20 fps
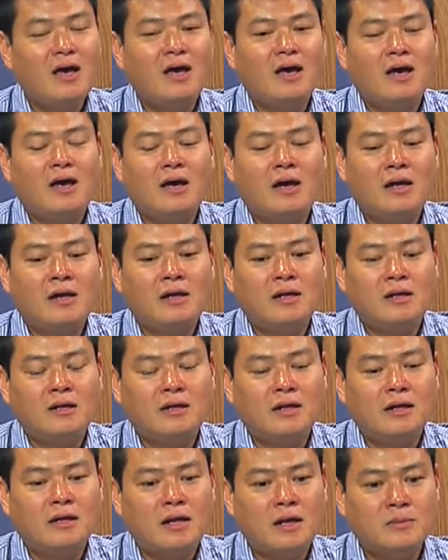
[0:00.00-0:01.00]

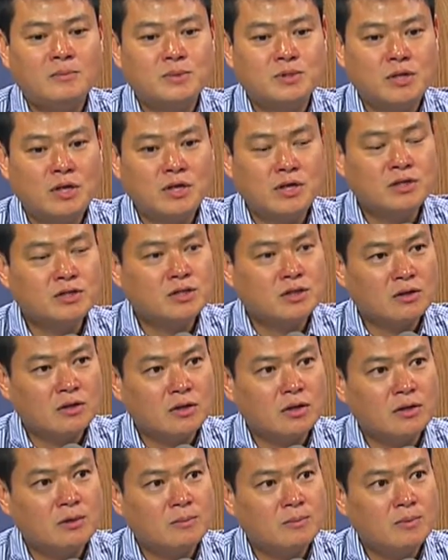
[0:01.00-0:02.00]
And I'm starting to
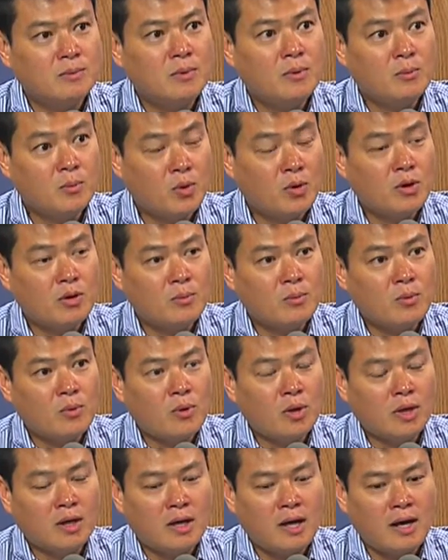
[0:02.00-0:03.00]
learn more and
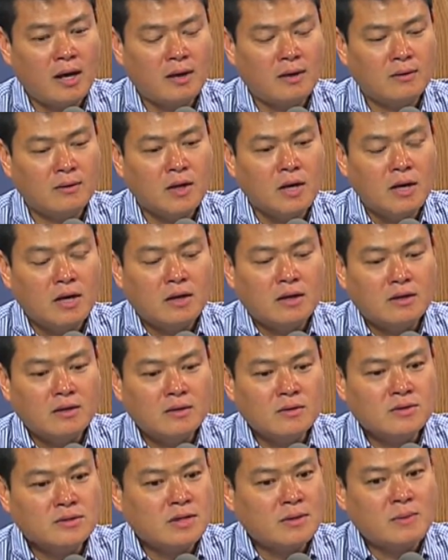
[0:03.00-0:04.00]
more now.
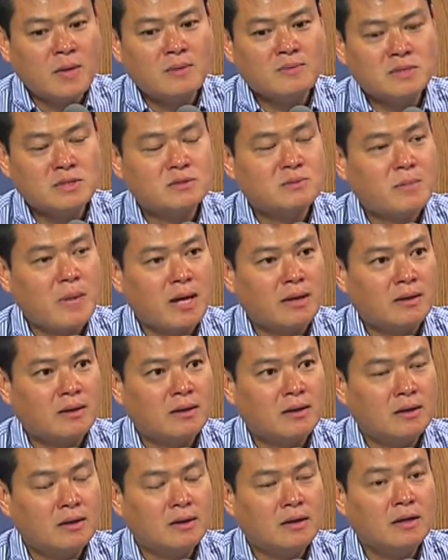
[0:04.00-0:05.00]
Sometimes it's
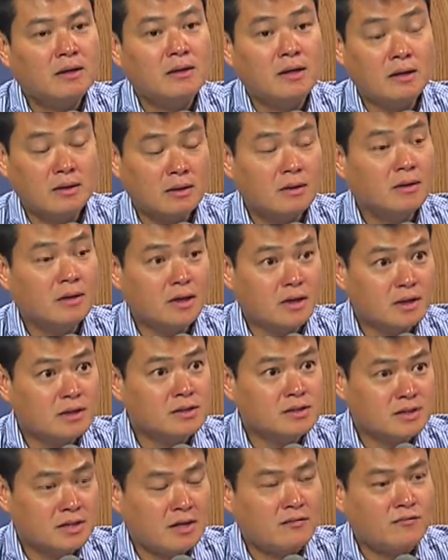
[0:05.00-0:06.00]
better, and it
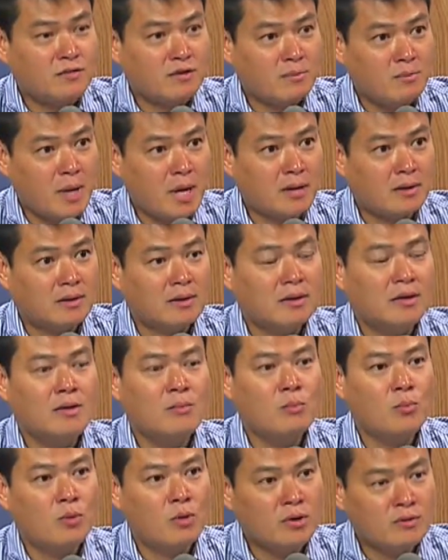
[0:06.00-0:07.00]
is definitely better and
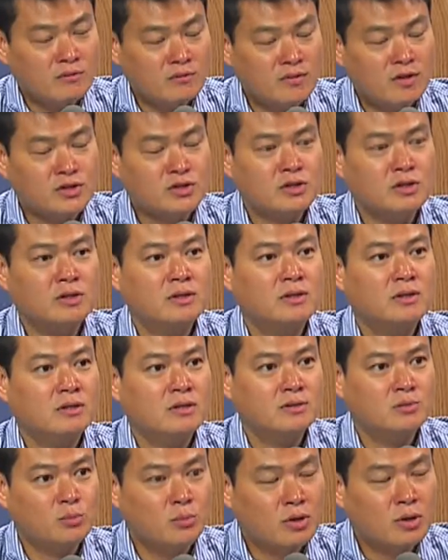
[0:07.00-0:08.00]
more efficient, and
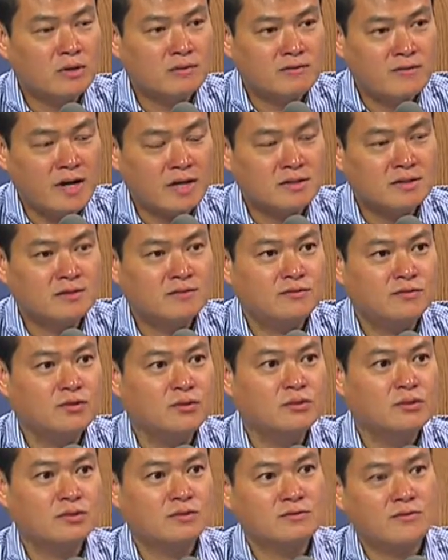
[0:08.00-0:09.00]
it's more effective if you
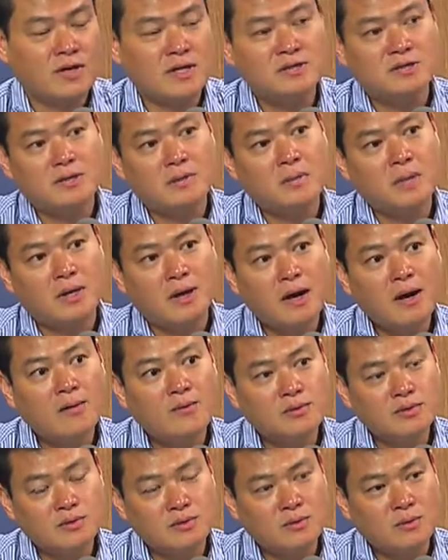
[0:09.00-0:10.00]
just find someone
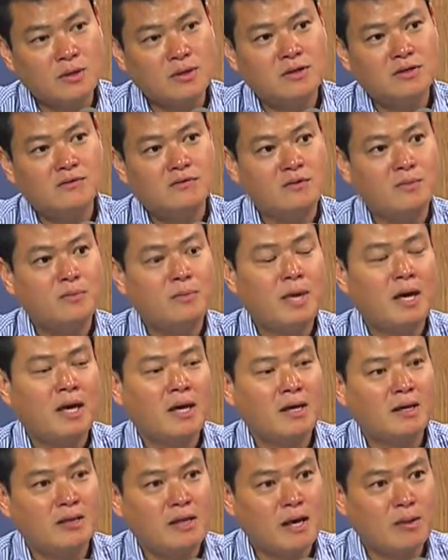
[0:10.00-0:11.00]
else to do it, even
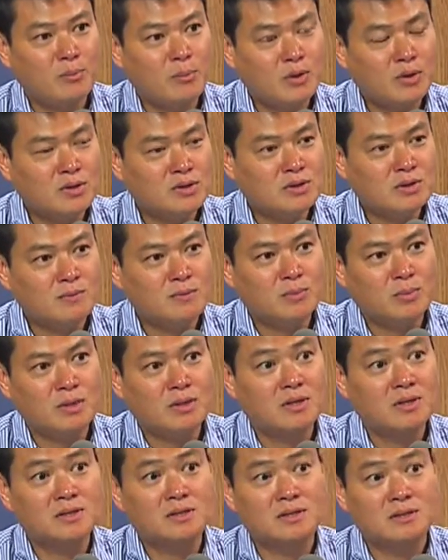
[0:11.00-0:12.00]
pay that person,
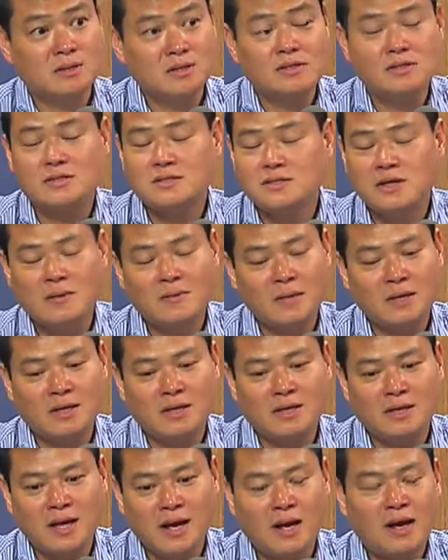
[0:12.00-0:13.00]
because this is
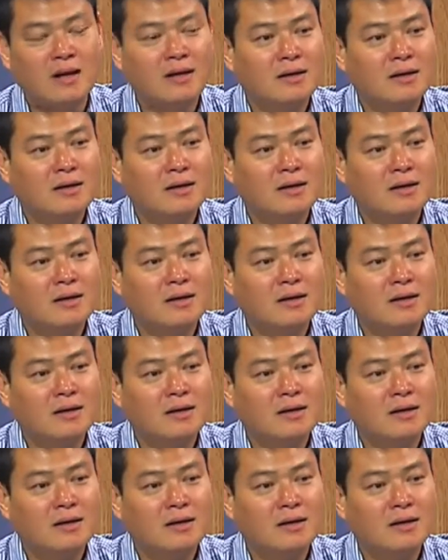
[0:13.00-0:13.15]
something that